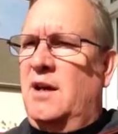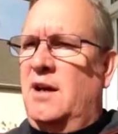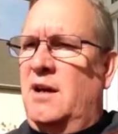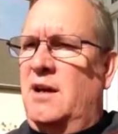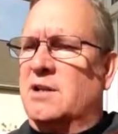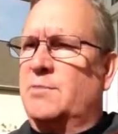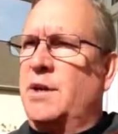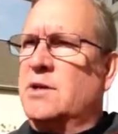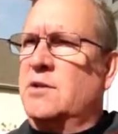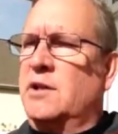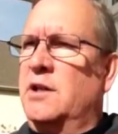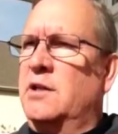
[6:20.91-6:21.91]

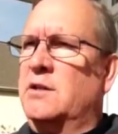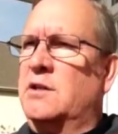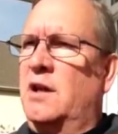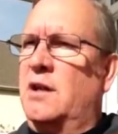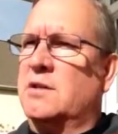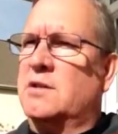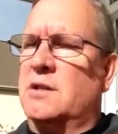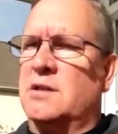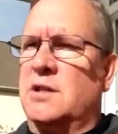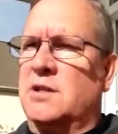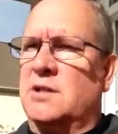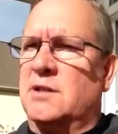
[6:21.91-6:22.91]
especially in
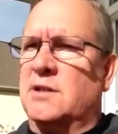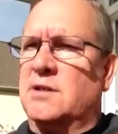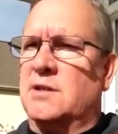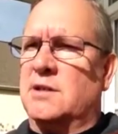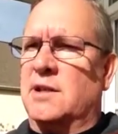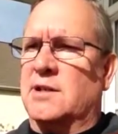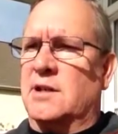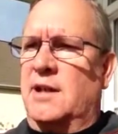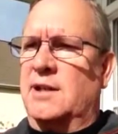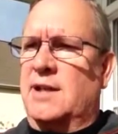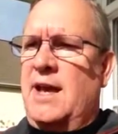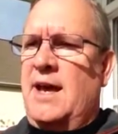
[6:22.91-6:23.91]
statistics and things
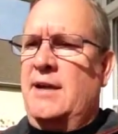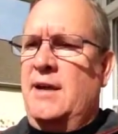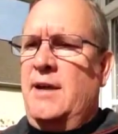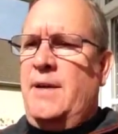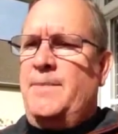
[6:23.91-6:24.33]
like that.